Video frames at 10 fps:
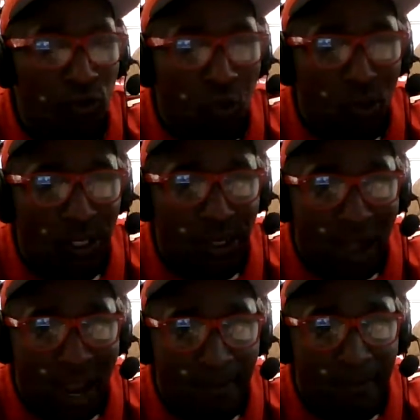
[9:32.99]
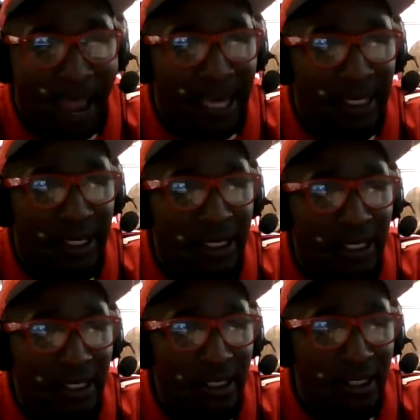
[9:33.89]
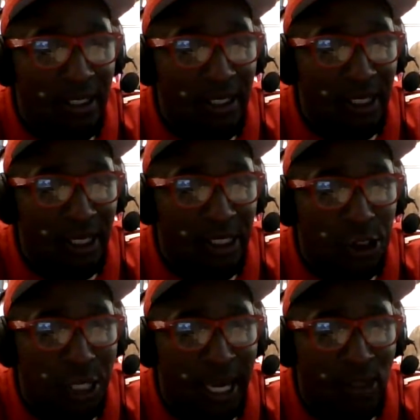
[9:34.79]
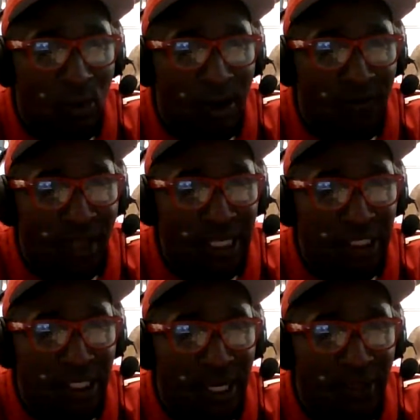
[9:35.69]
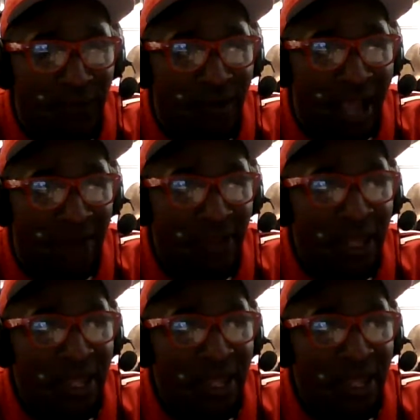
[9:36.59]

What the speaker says: 29 back in January of 1995.